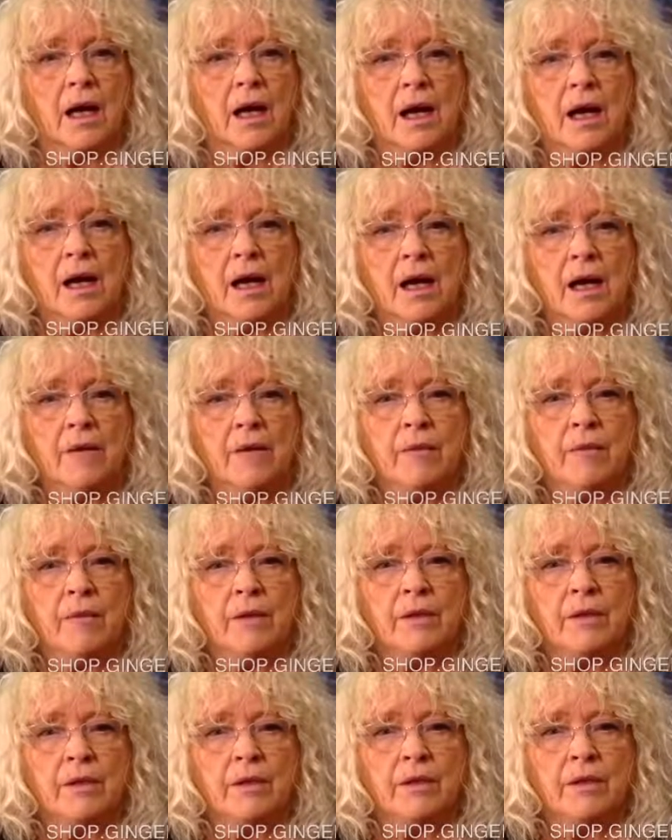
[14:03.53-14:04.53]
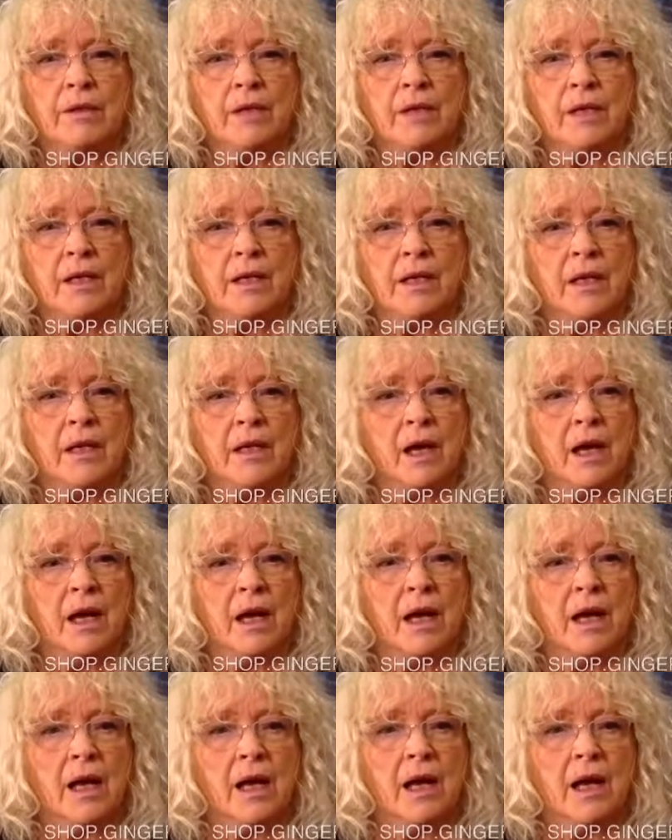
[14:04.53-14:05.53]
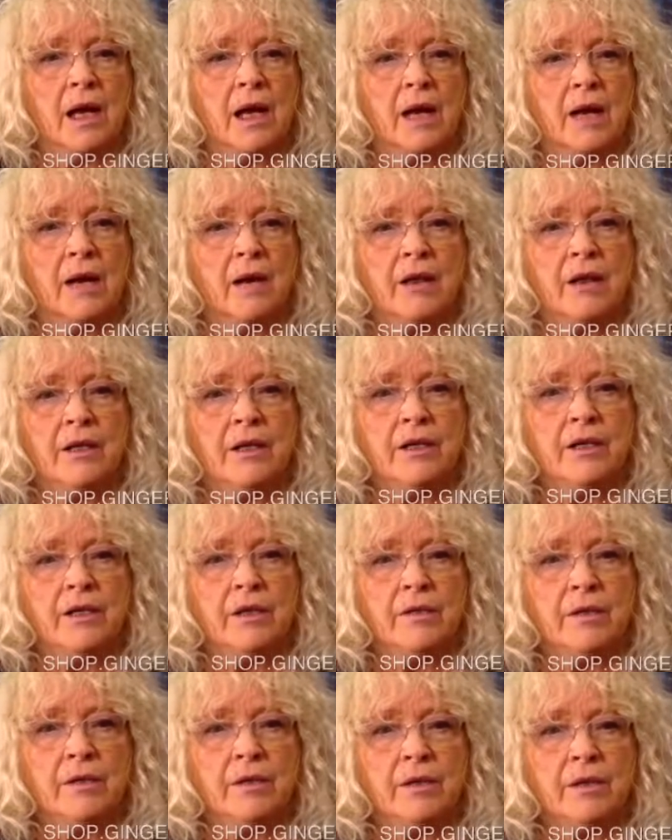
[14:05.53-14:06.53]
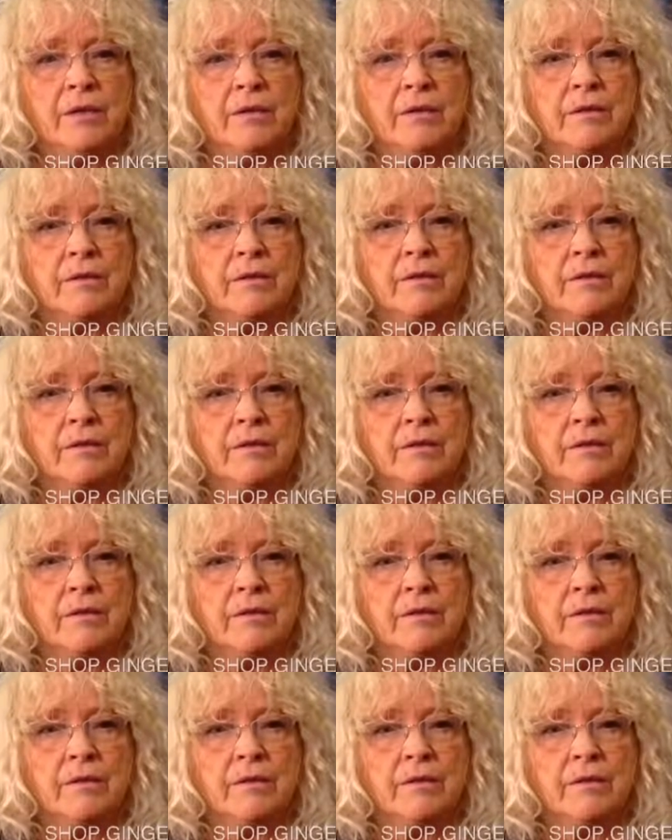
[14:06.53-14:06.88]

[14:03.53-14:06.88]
I want to see how are you doing.